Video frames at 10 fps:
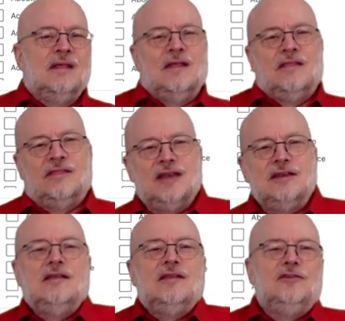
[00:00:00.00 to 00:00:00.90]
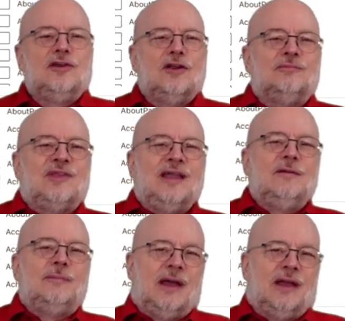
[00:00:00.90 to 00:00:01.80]
Then you can update the
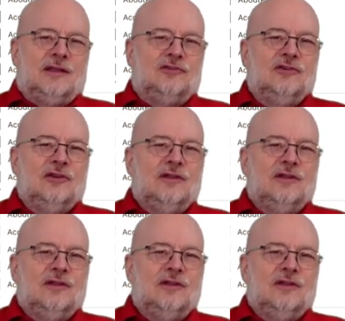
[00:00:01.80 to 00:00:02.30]
page,